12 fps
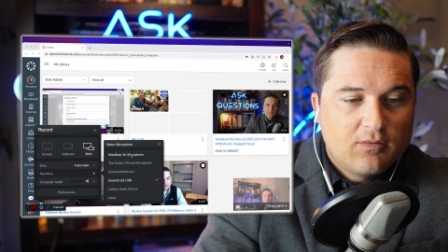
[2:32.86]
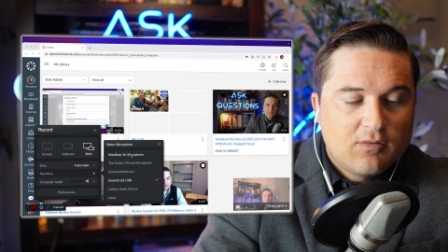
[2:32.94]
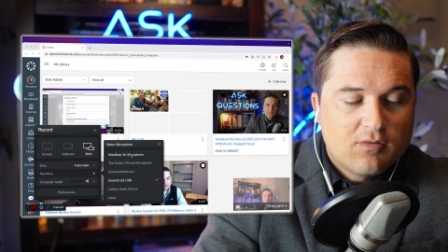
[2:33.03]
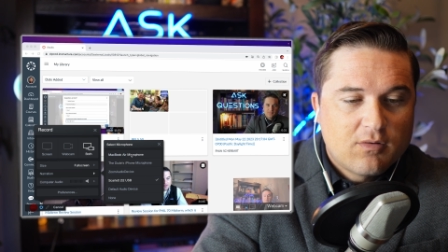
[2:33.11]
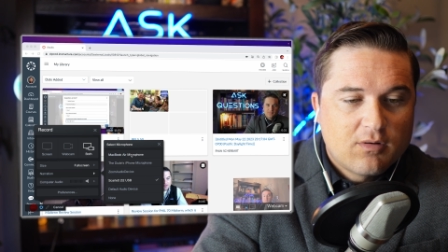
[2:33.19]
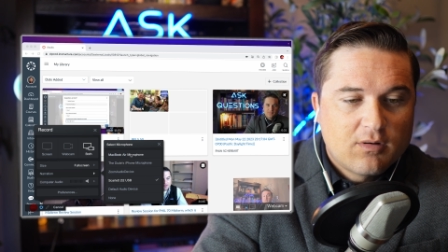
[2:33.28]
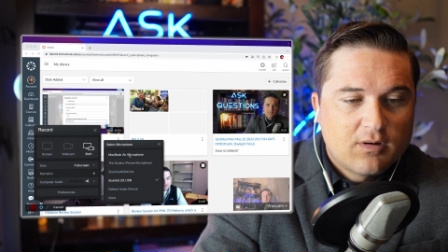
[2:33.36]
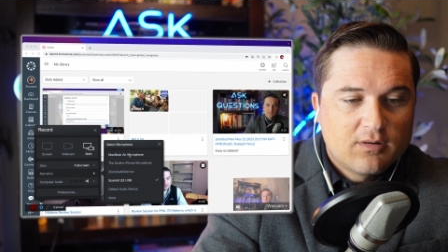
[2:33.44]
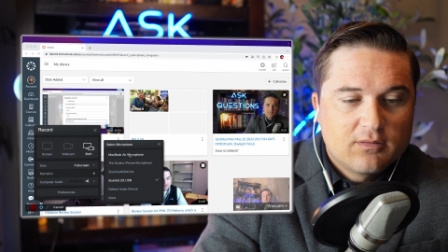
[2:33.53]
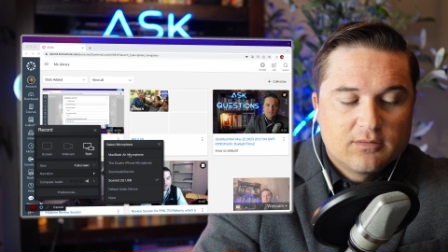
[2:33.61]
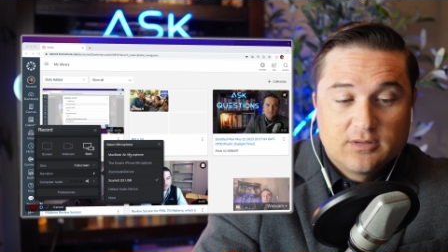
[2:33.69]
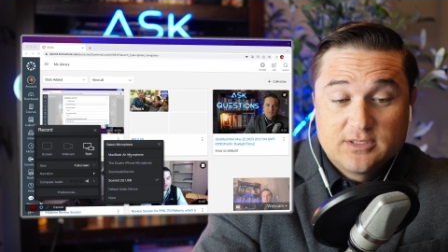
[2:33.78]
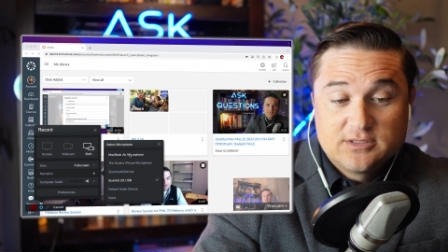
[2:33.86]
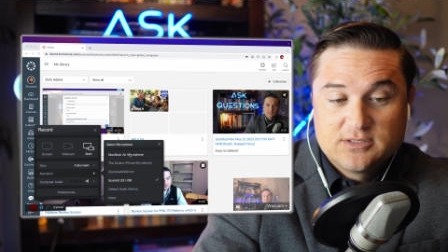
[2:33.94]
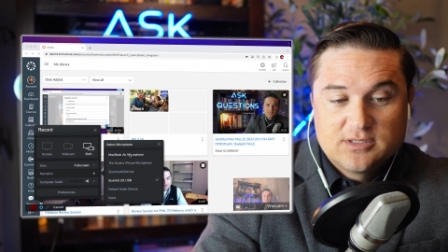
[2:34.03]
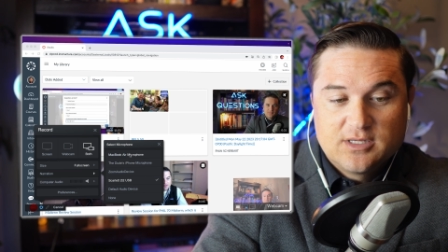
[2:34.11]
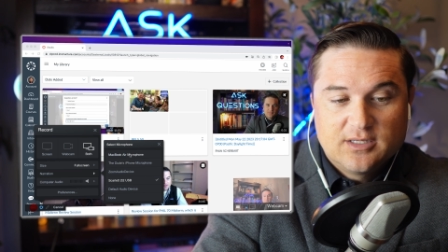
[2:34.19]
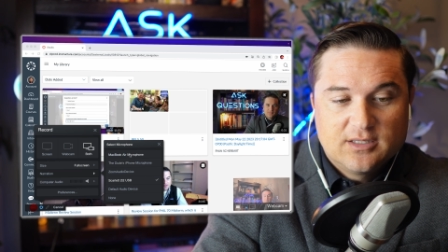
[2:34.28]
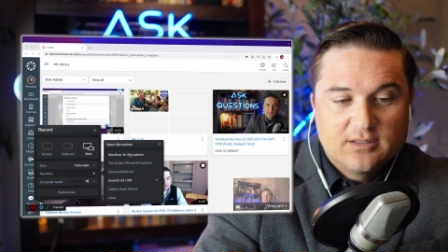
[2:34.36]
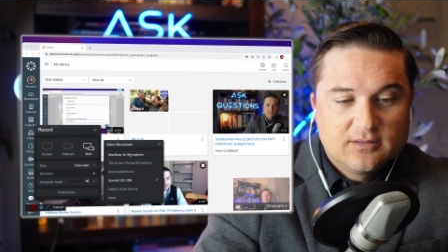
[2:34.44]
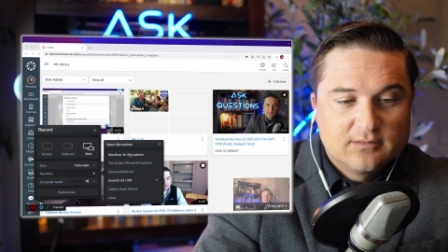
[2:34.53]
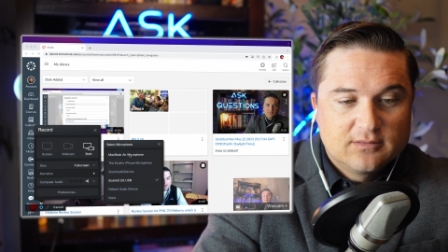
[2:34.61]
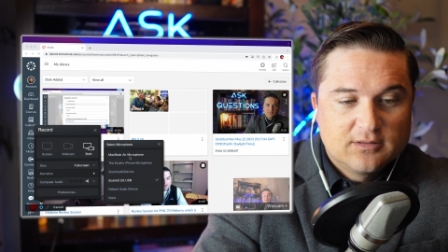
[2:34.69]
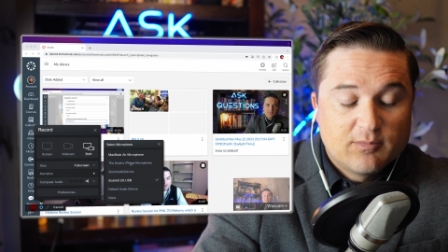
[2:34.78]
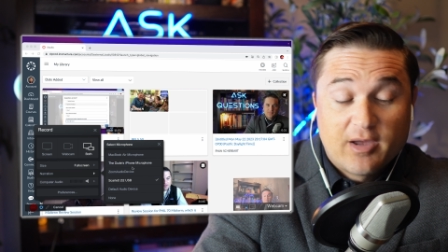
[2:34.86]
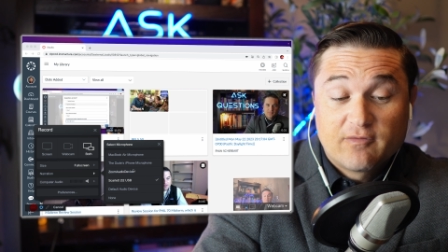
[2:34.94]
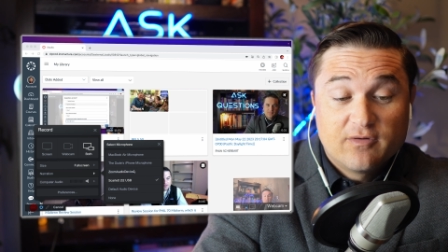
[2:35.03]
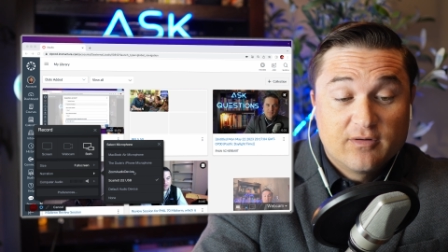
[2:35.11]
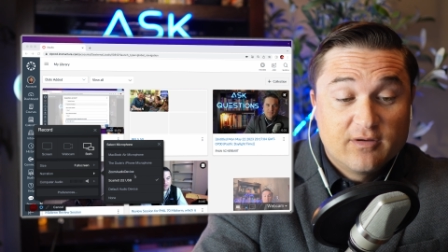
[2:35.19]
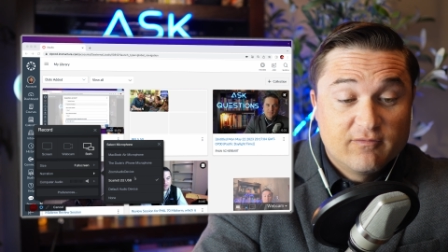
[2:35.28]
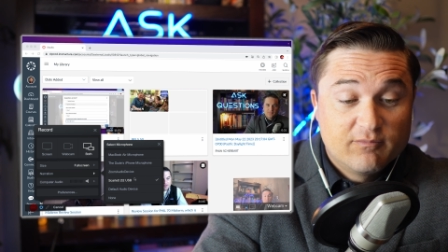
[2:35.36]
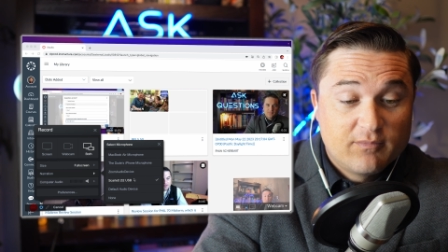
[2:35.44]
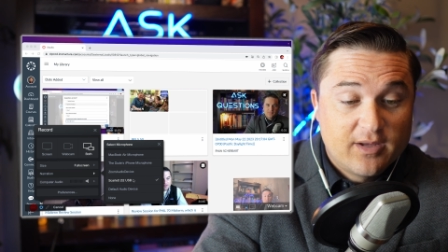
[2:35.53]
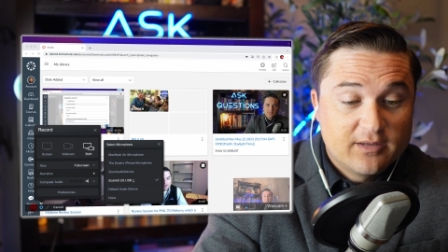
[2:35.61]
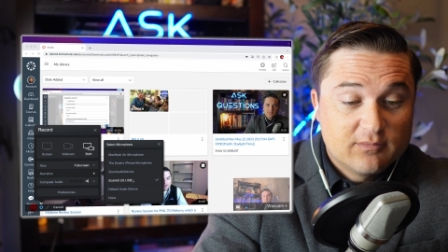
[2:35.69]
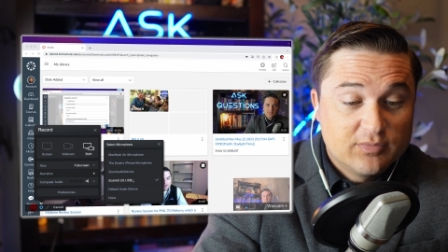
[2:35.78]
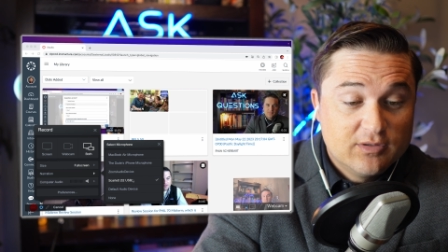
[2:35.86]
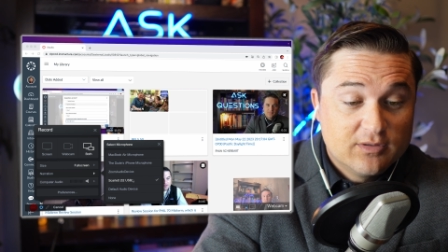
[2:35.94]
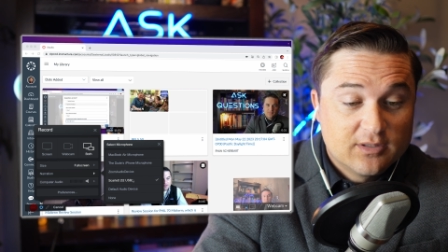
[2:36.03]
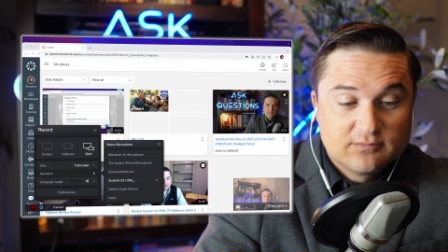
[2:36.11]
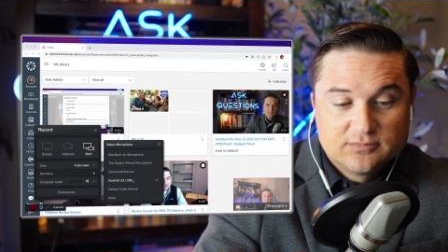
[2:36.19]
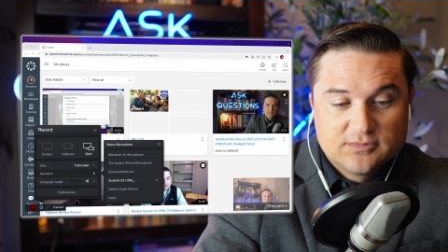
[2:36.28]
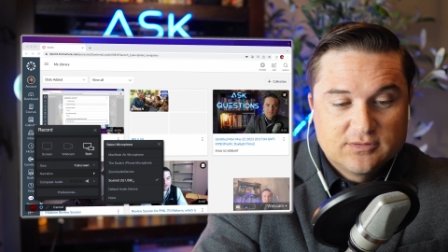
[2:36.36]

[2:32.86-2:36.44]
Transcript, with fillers: Or this is the microphone of my computer.